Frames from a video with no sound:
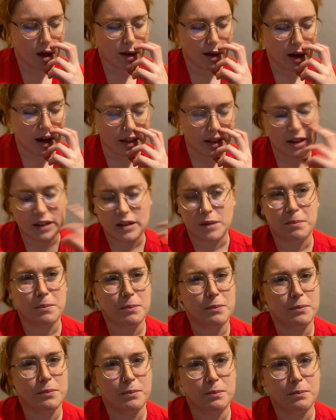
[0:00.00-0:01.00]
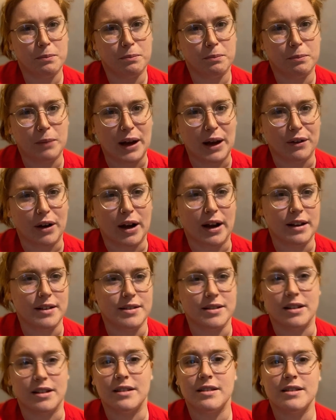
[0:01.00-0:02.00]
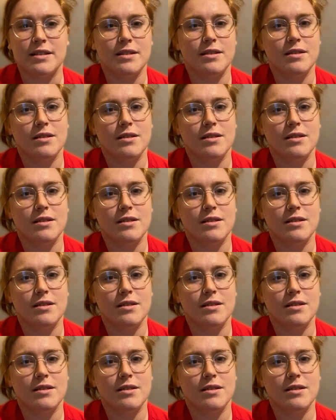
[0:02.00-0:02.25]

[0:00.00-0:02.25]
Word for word: I think the beret is an